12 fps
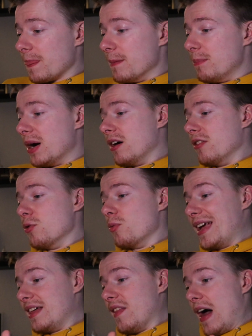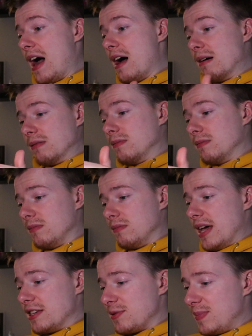but the way that
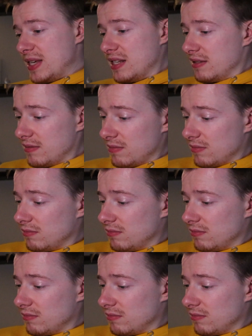it's been